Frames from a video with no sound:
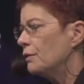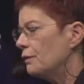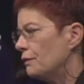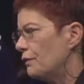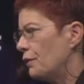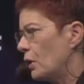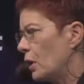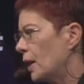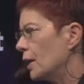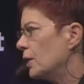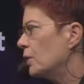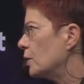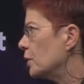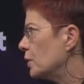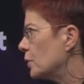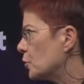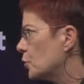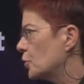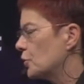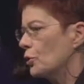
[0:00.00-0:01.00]

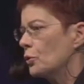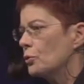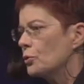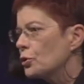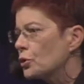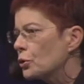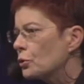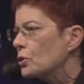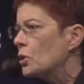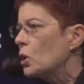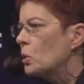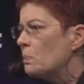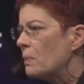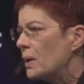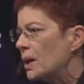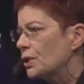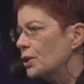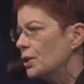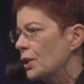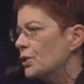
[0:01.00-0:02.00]
violence, those are
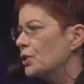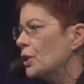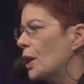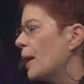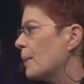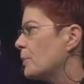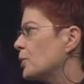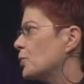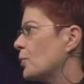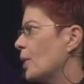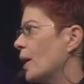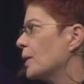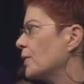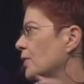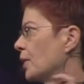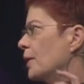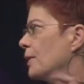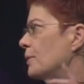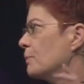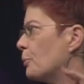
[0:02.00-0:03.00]
much less abstract
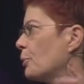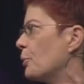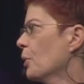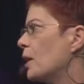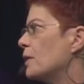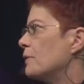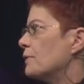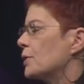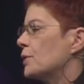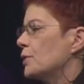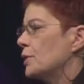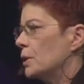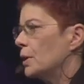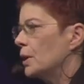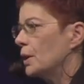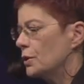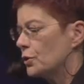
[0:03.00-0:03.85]
than privacy.